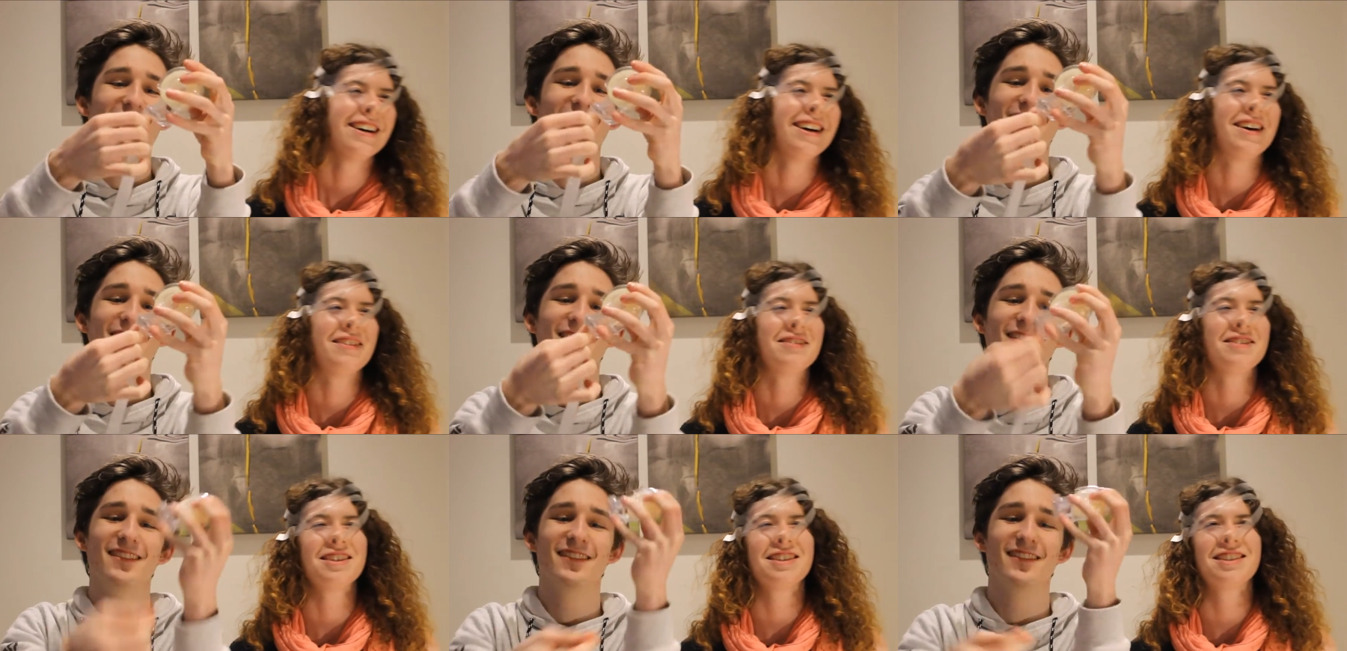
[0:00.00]

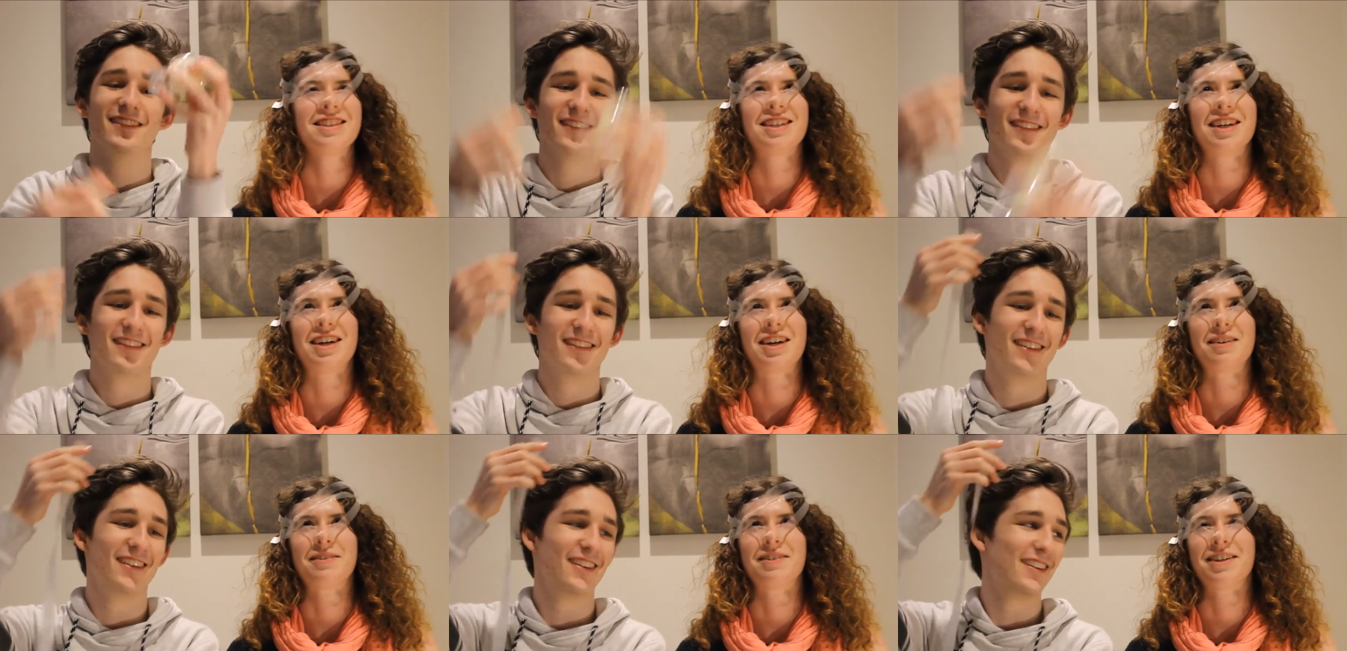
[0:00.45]
Speaker 1: I'm just
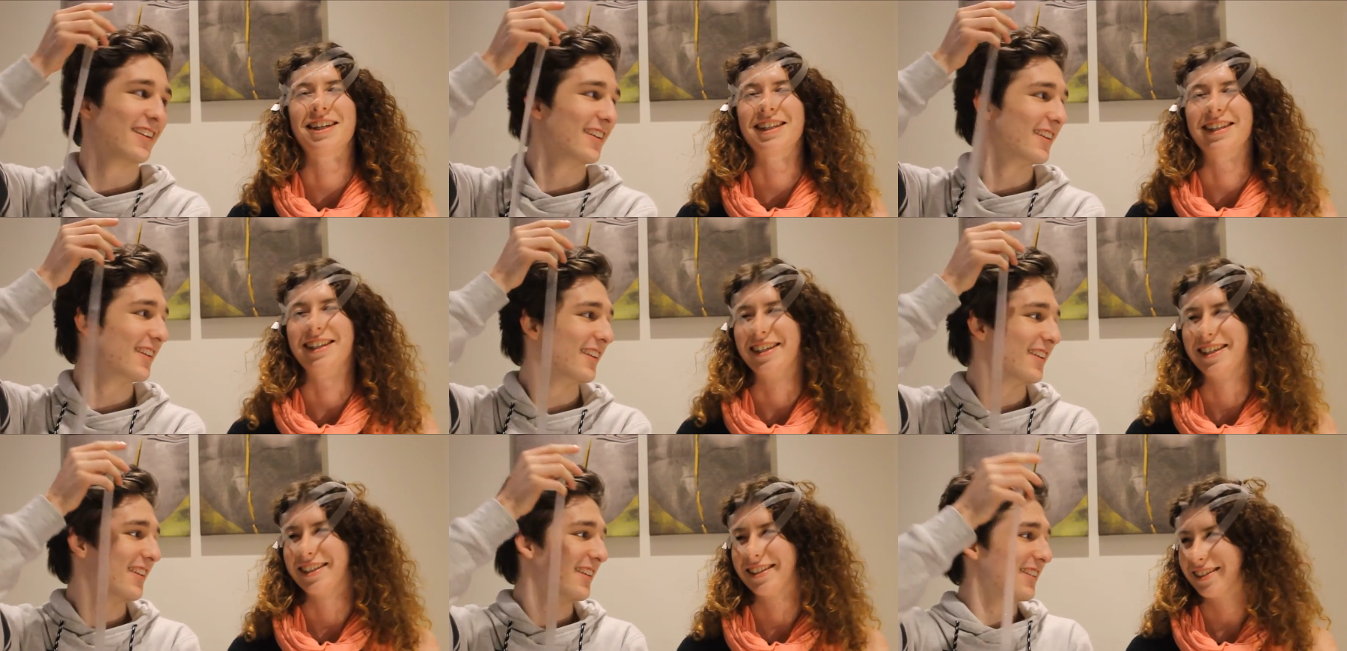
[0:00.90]
terrible
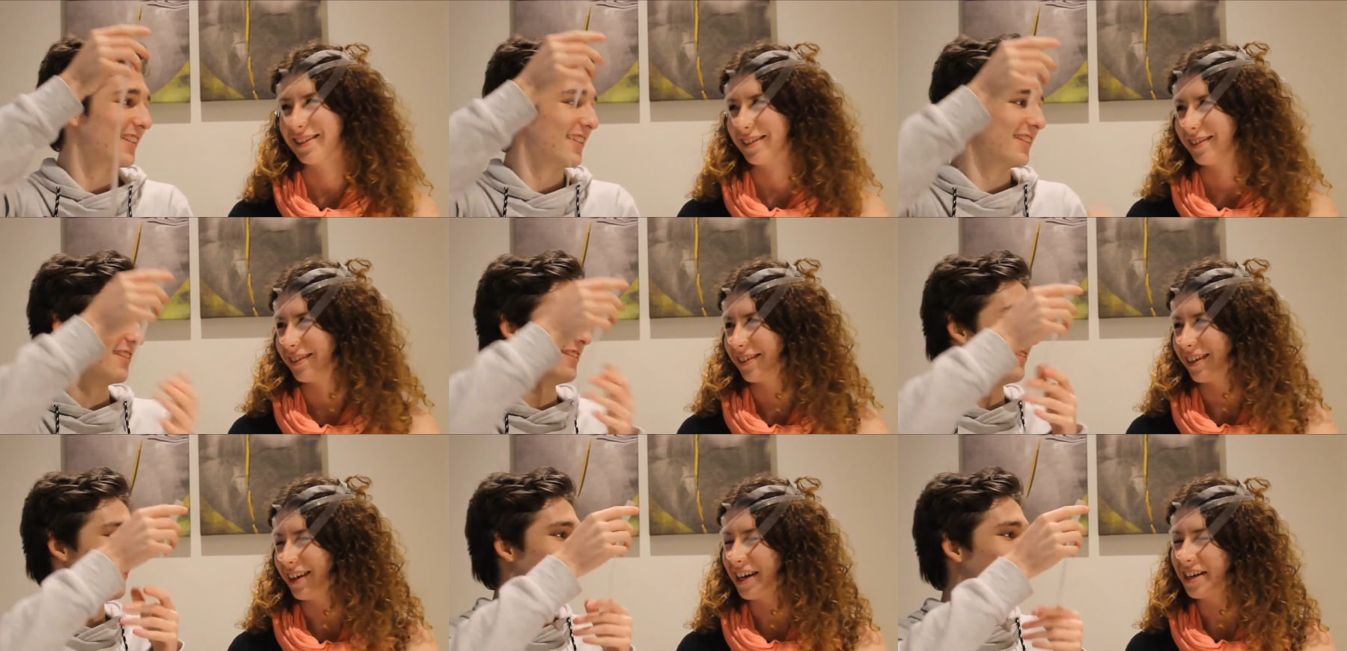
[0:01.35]
at this.
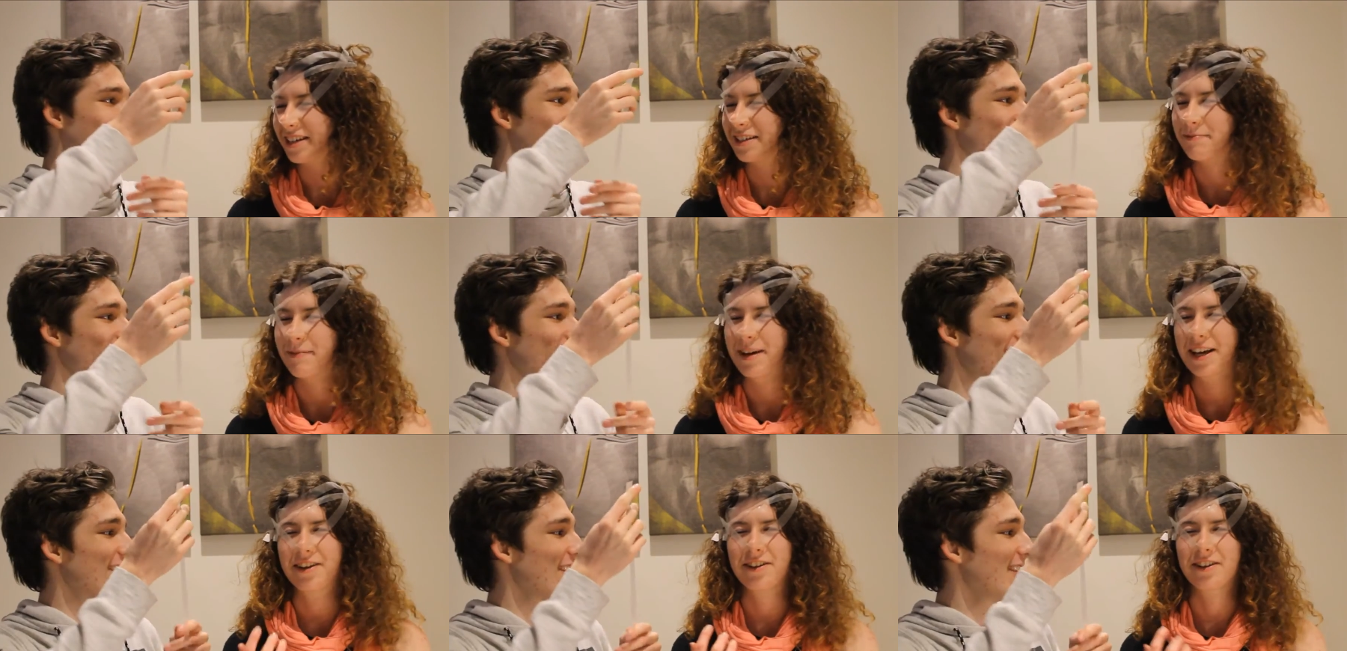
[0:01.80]
I
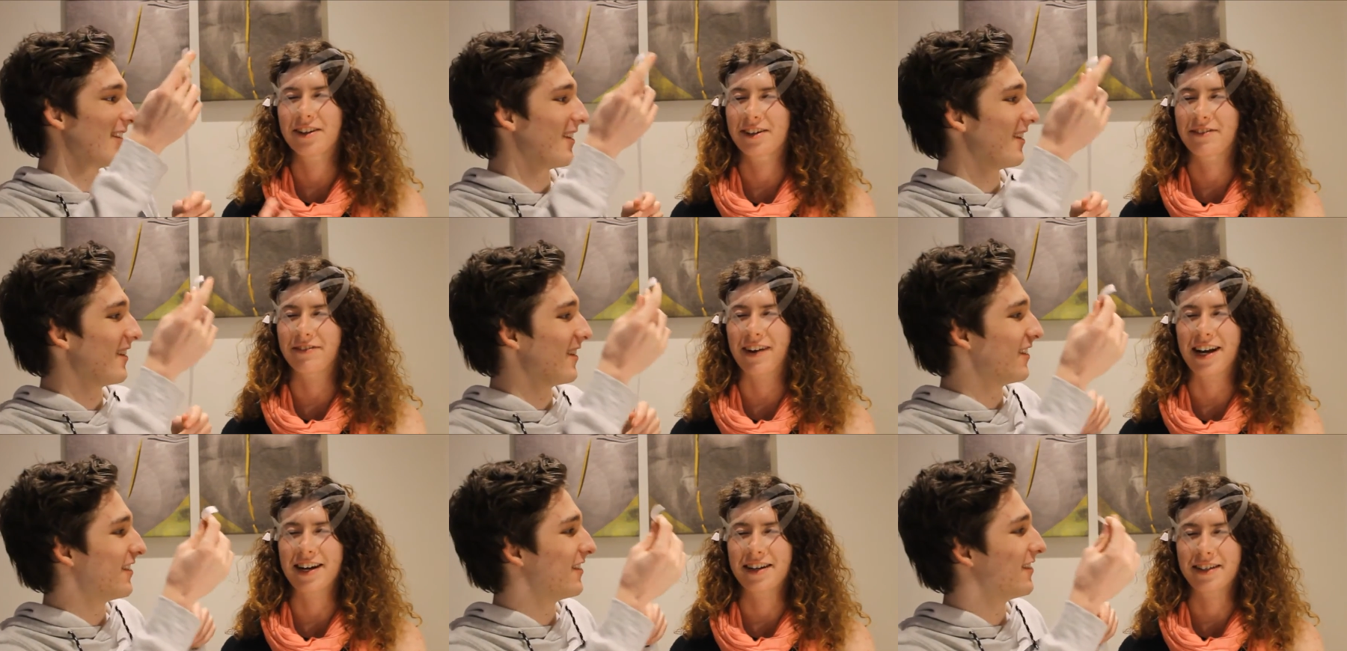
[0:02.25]
just make you
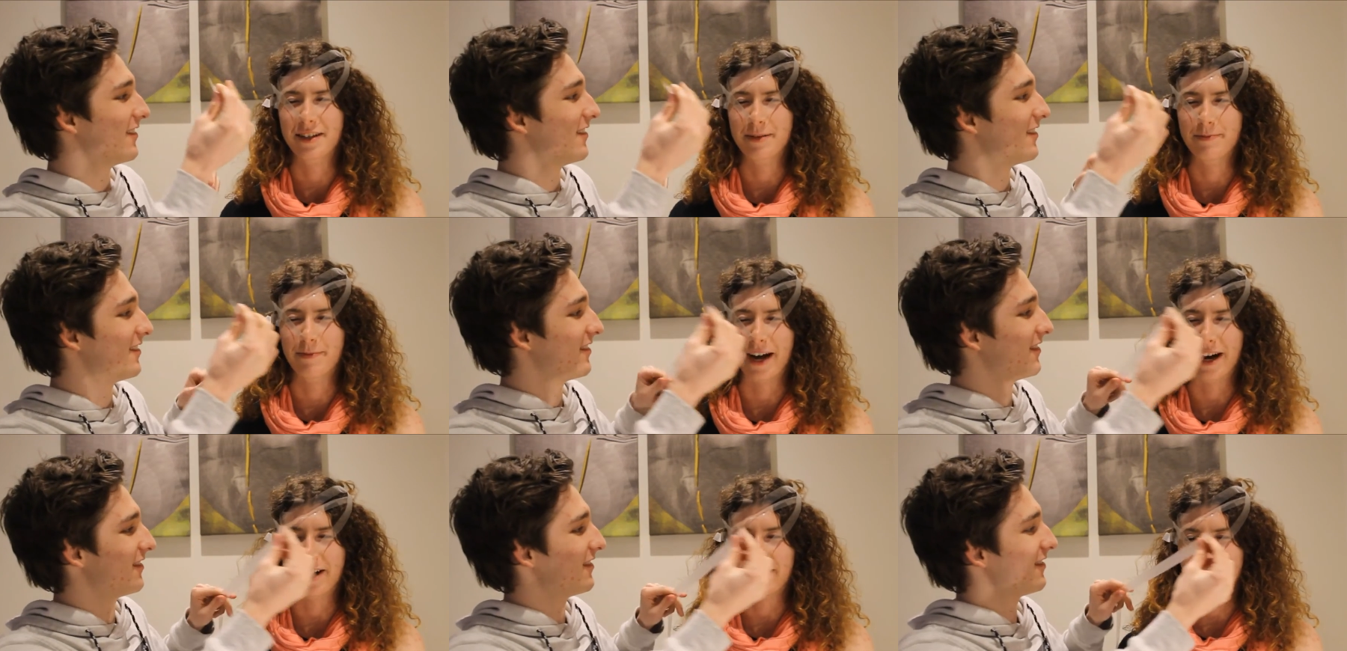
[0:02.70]
look great in
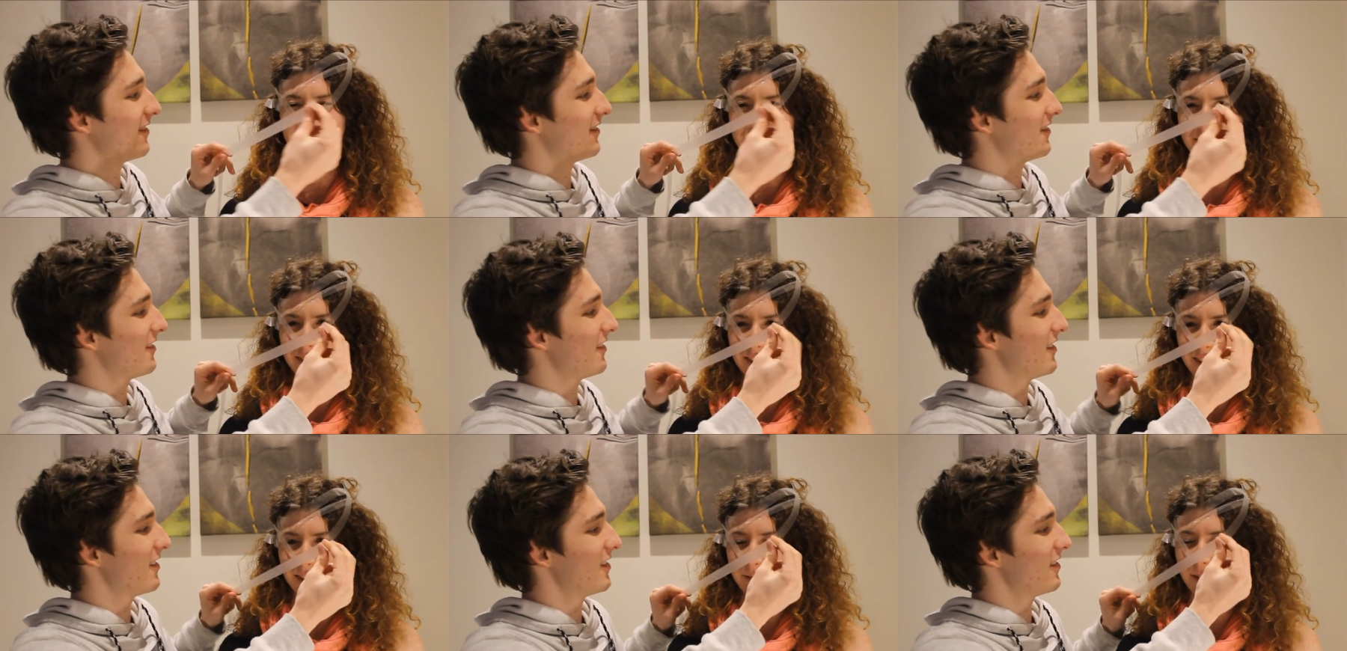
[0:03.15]

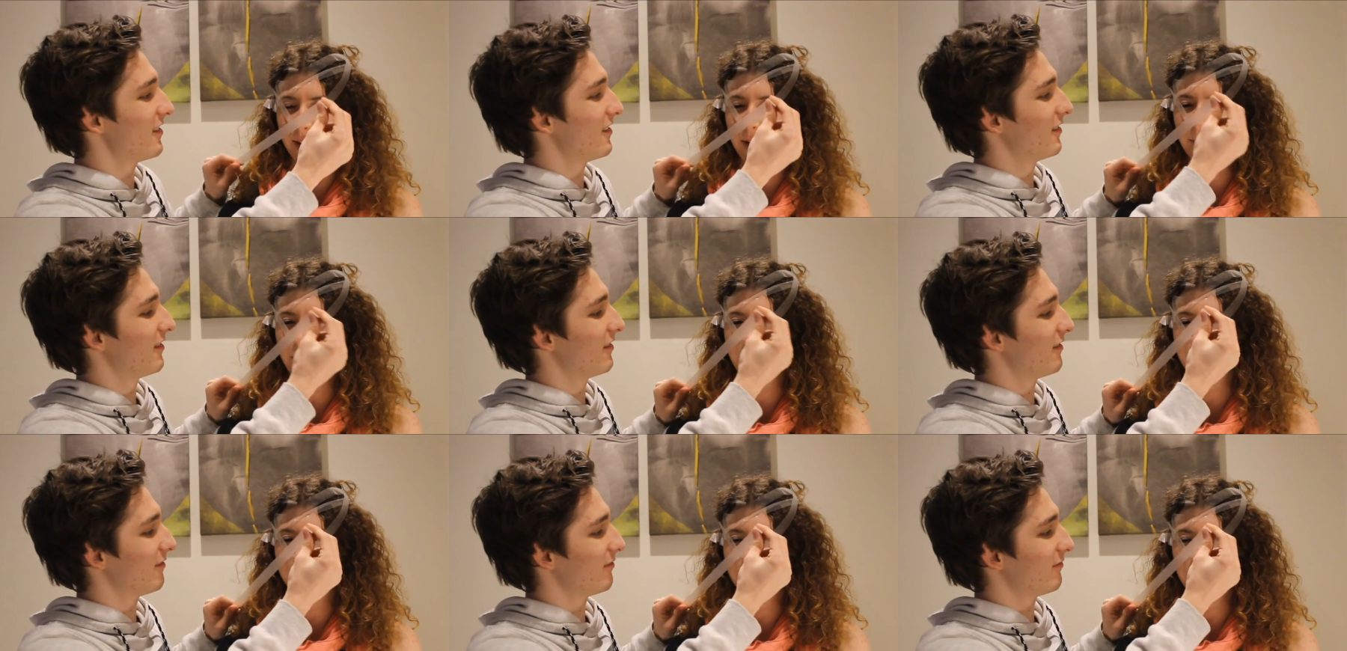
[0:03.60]
comparison, that's what
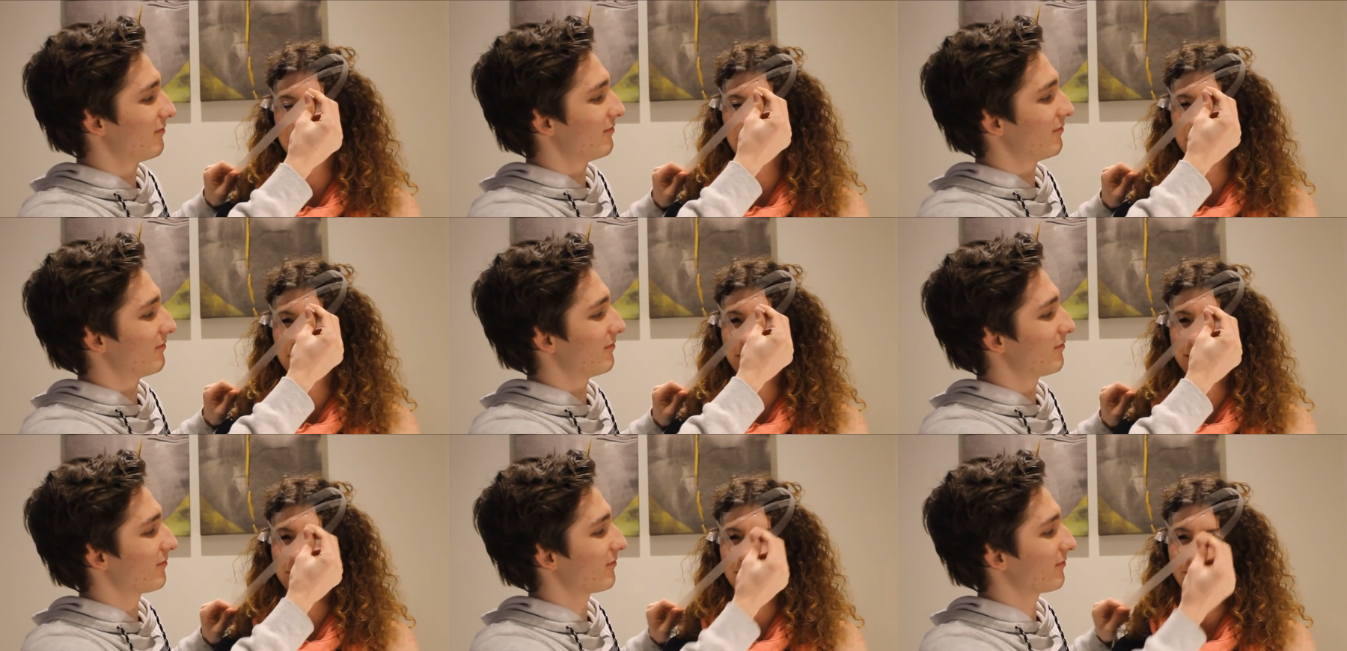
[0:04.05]
I'm here
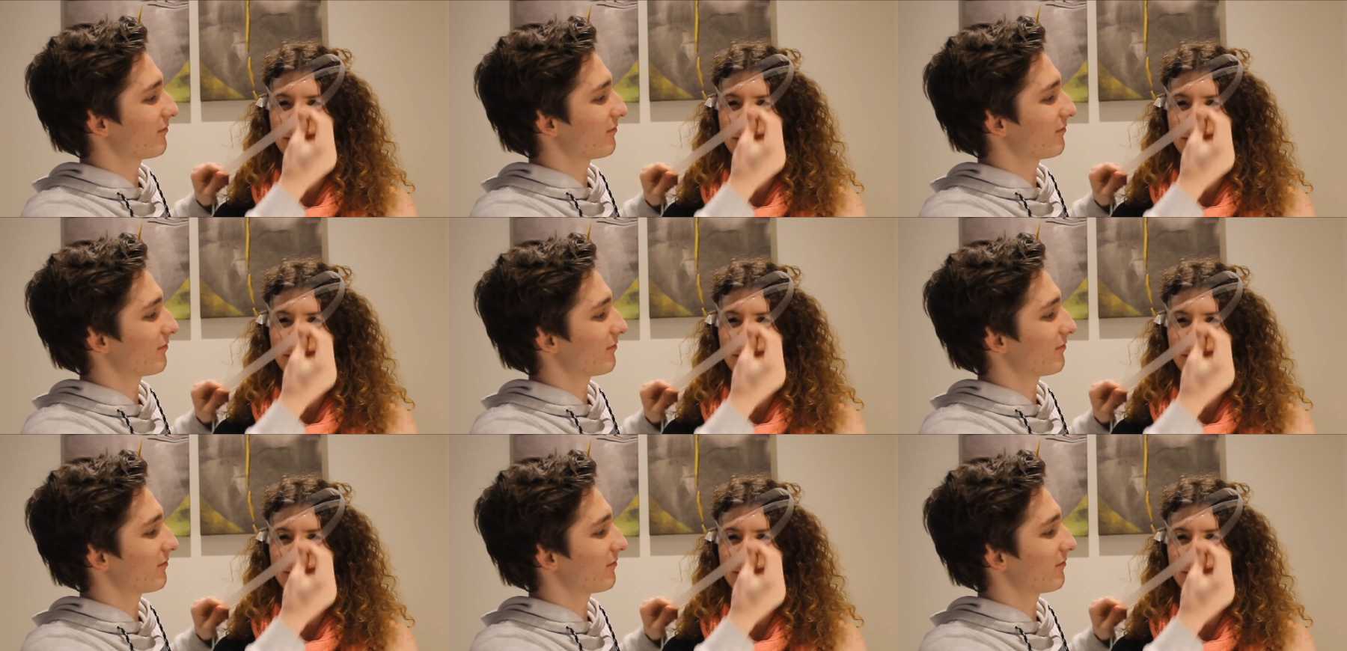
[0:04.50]
for.